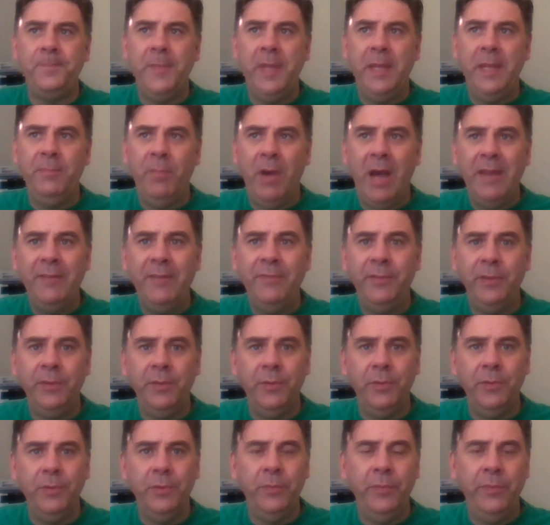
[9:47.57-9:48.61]
in my
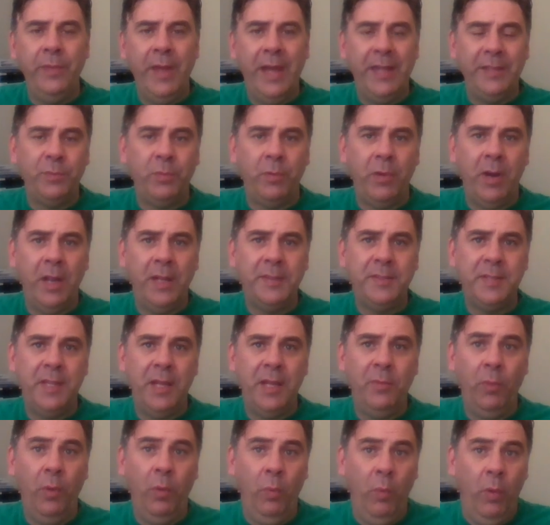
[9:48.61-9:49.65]
view, that's where I say,
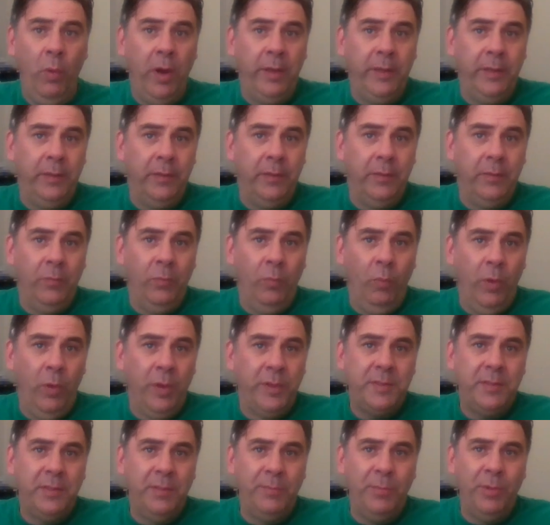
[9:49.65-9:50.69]
well,
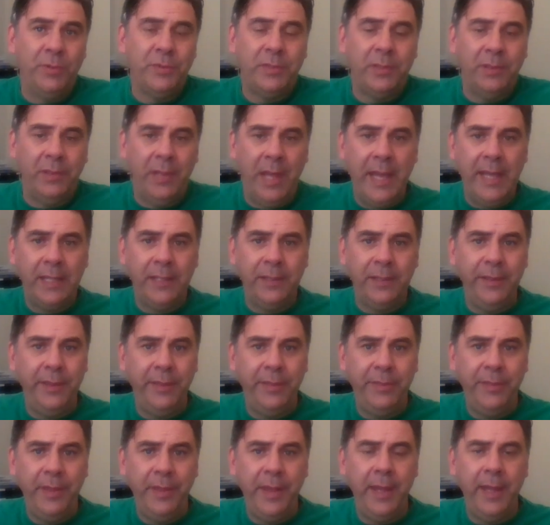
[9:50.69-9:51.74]
what's the most likely
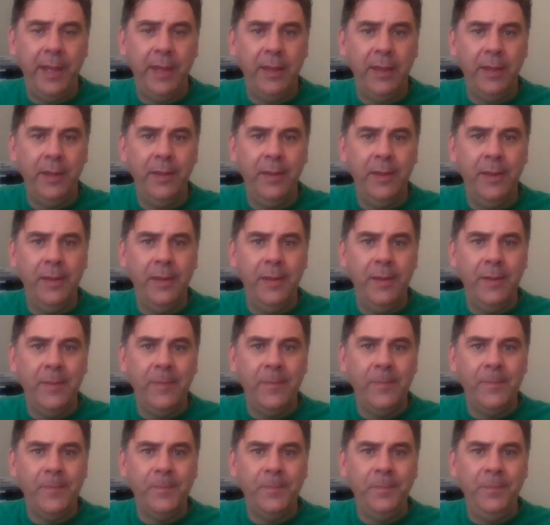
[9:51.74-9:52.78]
thing
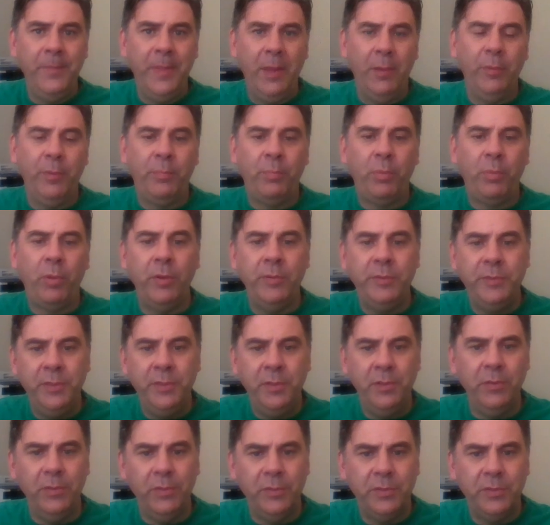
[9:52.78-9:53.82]
that would
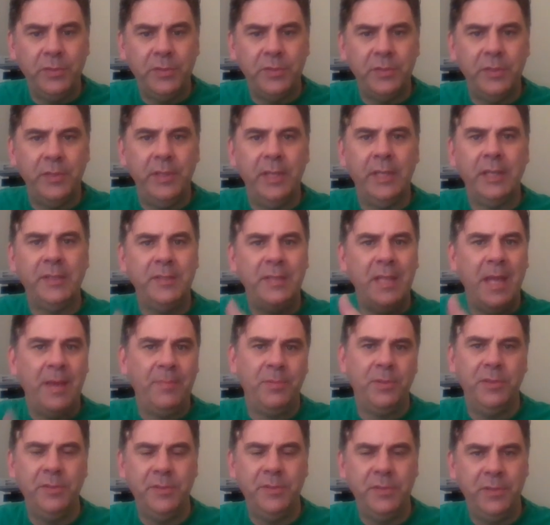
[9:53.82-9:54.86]
produce
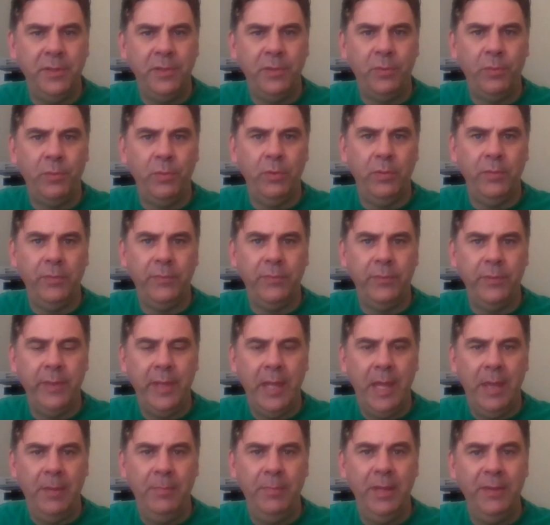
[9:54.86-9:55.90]
exceptions to the rule for
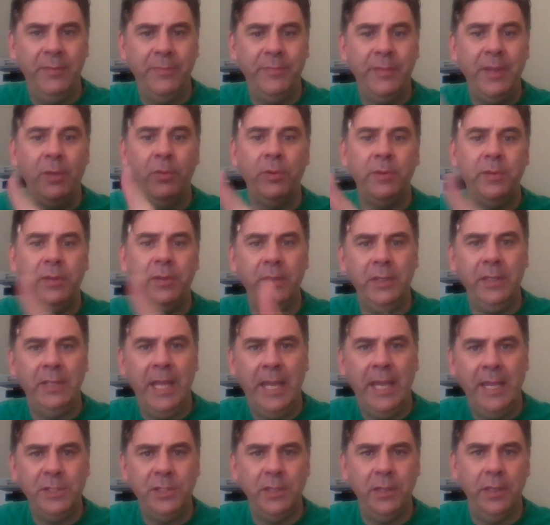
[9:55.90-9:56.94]
them if they were to
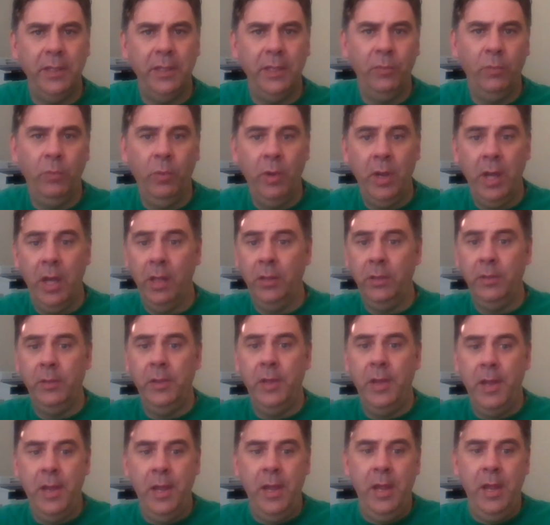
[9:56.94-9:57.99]
engage in it? Well,
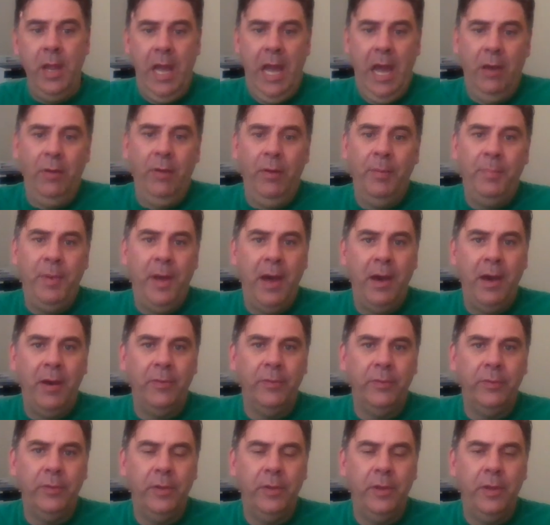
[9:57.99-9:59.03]
how
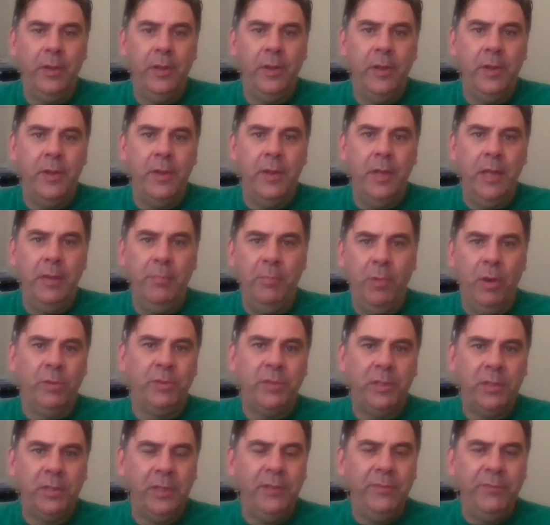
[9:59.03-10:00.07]
about
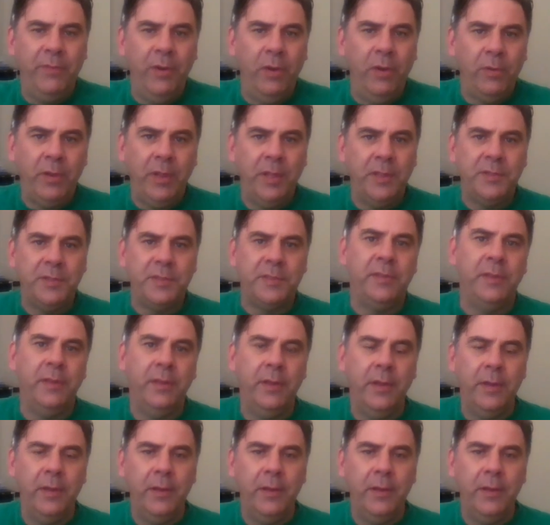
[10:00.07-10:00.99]
emotionally focused